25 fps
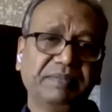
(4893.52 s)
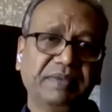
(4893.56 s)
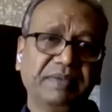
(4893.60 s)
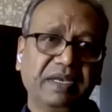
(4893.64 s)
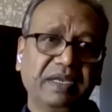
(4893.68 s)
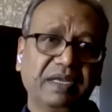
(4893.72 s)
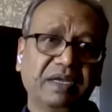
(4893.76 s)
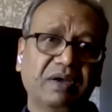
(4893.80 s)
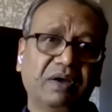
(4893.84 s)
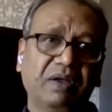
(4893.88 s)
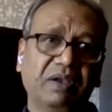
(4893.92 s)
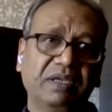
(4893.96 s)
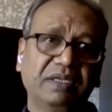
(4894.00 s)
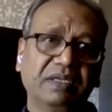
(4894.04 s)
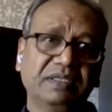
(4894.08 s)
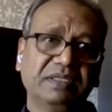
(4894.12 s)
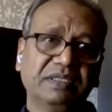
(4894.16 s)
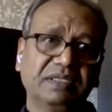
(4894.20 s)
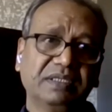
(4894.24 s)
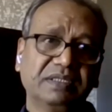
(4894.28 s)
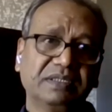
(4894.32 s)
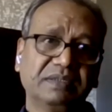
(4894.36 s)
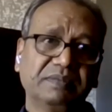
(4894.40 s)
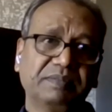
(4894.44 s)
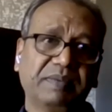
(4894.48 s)
in many
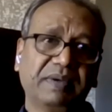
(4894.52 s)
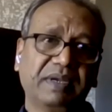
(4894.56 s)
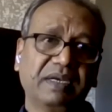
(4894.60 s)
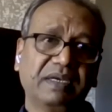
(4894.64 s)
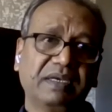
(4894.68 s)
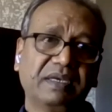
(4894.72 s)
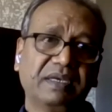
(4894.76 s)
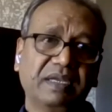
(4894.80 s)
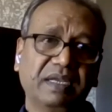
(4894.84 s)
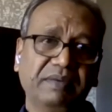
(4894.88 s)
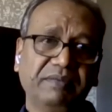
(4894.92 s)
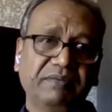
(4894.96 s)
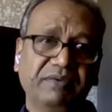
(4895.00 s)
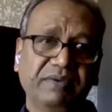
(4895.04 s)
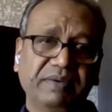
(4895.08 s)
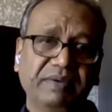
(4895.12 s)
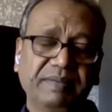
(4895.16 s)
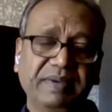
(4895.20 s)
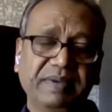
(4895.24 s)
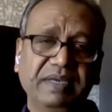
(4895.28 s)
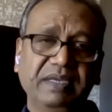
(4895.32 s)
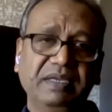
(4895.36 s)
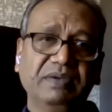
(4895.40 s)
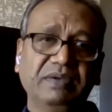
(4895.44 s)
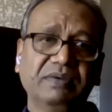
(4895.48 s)
colleges, but and
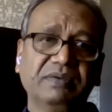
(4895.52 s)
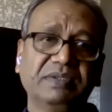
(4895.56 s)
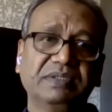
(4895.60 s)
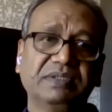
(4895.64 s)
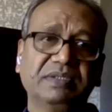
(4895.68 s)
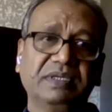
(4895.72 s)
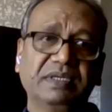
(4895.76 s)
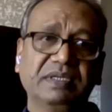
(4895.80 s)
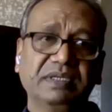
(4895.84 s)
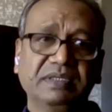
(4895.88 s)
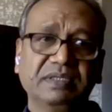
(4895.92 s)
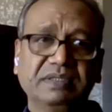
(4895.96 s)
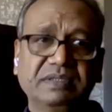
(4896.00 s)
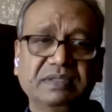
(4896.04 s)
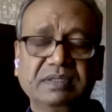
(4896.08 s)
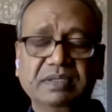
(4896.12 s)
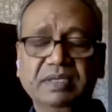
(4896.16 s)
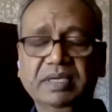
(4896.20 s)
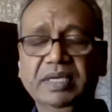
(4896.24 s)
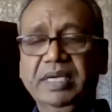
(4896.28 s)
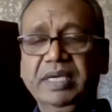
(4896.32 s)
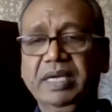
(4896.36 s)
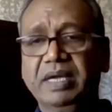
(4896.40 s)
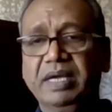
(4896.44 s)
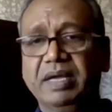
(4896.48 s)
many universities.
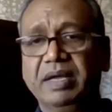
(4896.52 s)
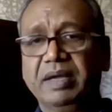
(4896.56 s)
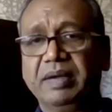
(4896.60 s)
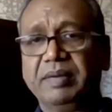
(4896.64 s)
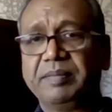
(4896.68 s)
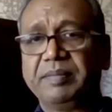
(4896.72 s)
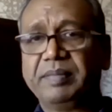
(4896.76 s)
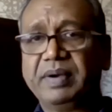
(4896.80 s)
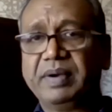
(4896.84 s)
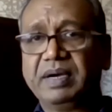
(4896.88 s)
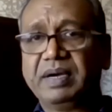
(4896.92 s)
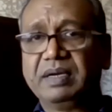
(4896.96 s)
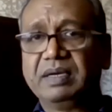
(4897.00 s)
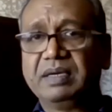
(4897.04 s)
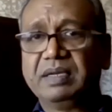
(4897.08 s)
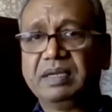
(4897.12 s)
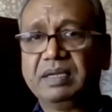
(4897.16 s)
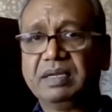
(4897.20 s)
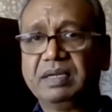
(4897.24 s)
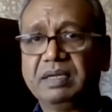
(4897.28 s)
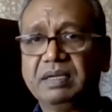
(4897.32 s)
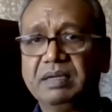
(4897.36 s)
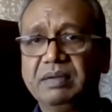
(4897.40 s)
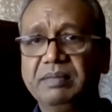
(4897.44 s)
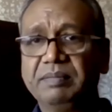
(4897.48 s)
But
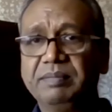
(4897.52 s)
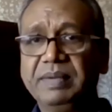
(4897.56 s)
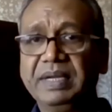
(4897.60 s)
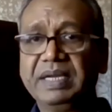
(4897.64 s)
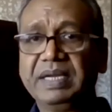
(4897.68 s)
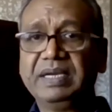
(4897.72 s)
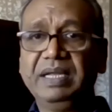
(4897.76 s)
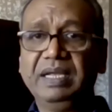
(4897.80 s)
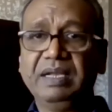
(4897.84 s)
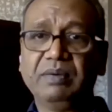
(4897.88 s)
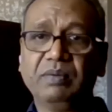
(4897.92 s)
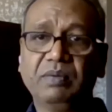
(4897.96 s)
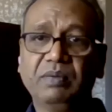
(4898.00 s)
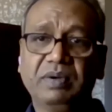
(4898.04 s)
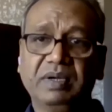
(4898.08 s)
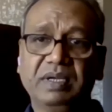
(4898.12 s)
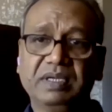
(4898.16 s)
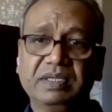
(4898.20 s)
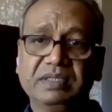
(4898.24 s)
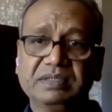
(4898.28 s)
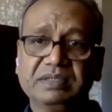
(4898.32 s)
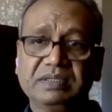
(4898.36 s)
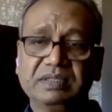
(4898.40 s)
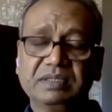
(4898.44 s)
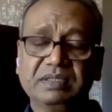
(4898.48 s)
uh, big deal
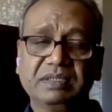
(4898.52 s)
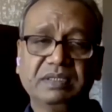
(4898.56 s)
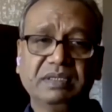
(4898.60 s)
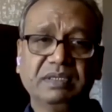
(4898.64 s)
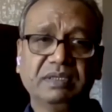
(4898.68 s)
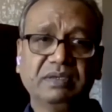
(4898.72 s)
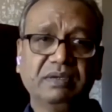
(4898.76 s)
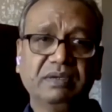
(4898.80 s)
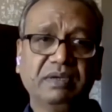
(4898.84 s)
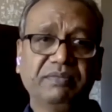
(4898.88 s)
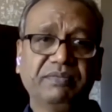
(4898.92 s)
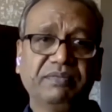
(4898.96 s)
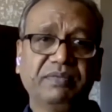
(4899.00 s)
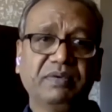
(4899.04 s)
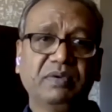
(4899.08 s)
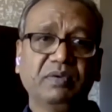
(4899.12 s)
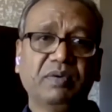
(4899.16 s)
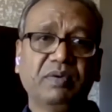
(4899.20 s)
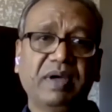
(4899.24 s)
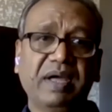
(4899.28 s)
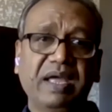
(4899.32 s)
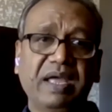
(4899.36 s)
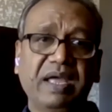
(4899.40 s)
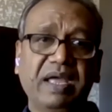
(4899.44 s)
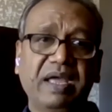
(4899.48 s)
was
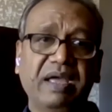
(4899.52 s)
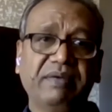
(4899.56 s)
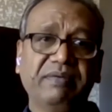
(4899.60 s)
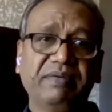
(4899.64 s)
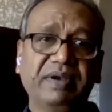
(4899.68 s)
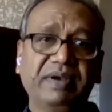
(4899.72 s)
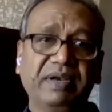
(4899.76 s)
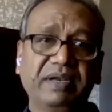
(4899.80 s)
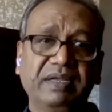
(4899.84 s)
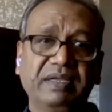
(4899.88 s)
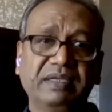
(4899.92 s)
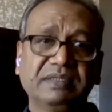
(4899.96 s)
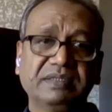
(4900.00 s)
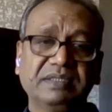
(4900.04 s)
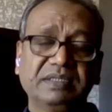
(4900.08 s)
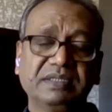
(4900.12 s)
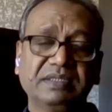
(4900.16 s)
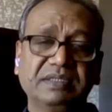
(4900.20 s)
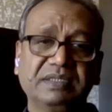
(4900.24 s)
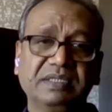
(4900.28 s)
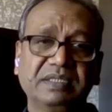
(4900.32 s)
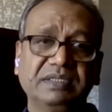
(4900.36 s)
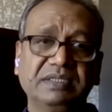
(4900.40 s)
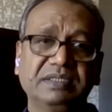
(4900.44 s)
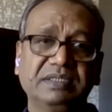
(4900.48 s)
do I have an
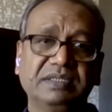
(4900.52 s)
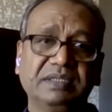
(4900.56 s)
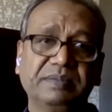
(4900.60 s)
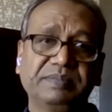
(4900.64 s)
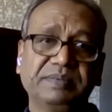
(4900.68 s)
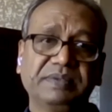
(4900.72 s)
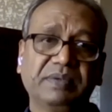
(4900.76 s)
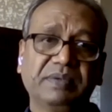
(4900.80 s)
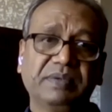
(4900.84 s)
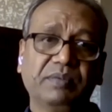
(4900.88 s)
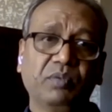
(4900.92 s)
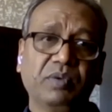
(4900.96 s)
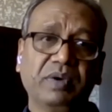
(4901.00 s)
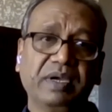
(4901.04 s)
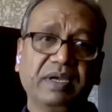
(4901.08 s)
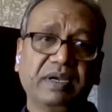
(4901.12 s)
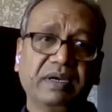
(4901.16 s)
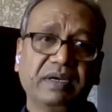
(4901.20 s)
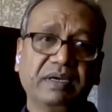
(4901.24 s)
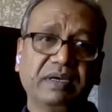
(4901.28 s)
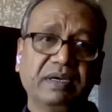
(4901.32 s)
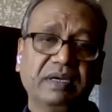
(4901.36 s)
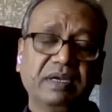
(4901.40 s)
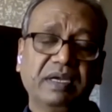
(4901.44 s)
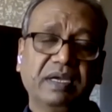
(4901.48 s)
assistantship
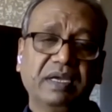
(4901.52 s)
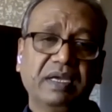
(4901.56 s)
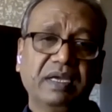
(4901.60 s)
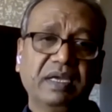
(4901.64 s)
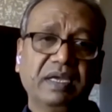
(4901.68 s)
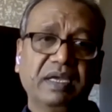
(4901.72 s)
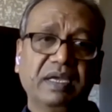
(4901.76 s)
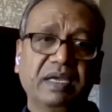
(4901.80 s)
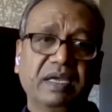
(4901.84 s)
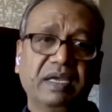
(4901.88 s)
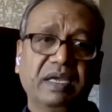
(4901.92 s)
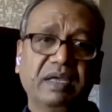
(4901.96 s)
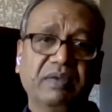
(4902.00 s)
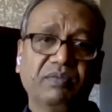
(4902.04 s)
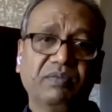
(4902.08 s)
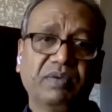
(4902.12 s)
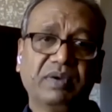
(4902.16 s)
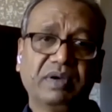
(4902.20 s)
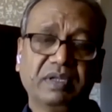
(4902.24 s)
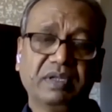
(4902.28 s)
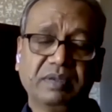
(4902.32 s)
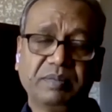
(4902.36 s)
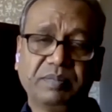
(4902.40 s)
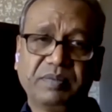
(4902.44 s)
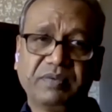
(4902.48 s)
somewhere? And
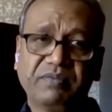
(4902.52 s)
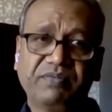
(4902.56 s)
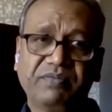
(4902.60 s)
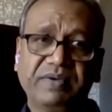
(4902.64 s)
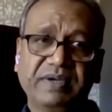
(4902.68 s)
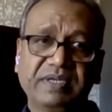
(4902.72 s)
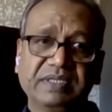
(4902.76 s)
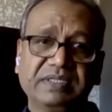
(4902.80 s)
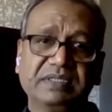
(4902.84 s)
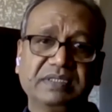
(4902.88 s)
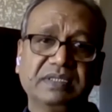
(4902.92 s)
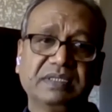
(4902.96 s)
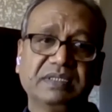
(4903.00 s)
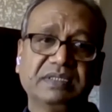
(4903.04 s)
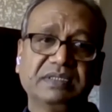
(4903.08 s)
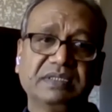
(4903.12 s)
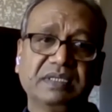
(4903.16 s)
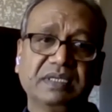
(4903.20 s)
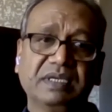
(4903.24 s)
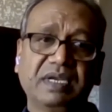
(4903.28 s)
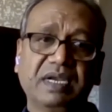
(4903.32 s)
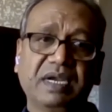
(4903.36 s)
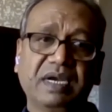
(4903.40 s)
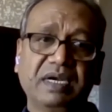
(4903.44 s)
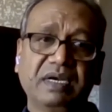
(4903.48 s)
one of the professors
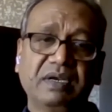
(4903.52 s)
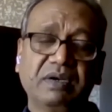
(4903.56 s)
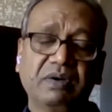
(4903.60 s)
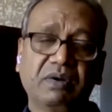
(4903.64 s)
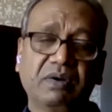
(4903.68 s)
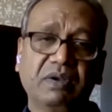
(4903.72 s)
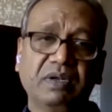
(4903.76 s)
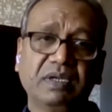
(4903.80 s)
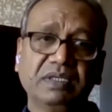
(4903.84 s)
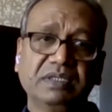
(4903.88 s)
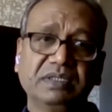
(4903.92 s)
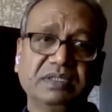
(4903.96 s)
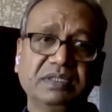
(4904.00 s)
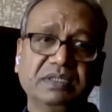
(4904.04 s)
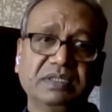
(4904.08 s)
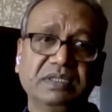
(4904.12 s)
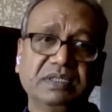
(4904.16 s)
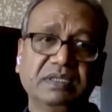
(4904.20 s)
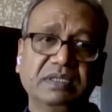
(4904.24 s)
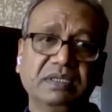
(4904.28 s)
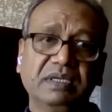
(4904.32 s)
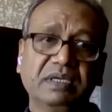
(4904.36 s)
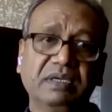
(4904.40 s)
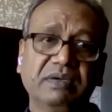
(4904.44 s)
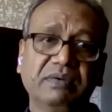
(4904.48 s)
in
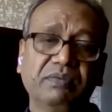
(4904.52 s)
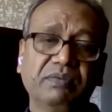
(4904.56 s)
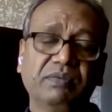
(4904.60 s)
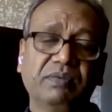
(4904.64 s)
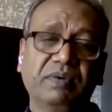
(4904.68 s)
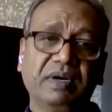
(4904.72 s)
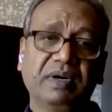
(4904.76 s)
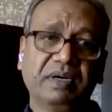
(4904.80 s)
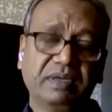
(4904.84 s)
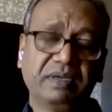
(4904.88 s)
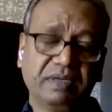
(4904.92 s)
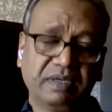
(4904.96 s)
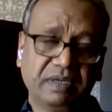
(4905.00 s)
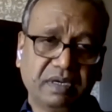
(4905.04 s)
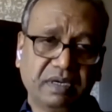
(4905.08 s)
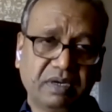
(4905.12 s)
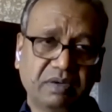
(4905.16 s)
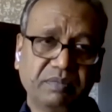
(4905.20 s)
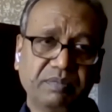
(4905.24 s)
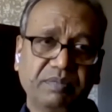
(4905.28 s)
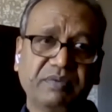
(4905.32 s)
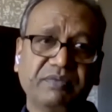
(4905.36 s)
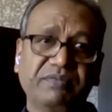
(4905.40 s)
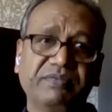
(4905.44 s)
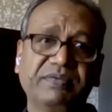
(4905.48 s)
hydrology, a
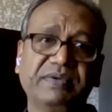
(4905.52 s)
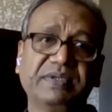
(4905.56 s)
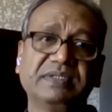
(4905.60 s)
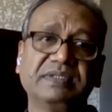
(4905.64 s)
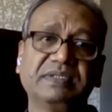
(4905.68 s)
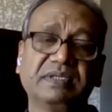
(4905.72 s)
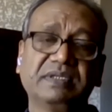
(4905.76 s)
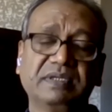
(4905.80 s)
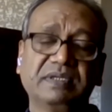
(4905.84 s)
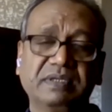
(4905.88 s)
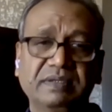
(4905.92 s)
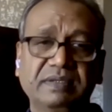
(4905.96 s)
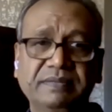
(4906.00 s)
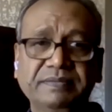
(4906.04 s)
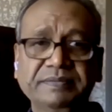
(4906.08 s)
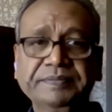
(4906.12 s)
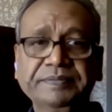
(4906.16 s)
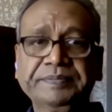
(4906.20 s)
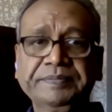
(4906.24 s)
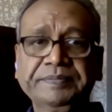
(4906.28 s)
world-renowned professor,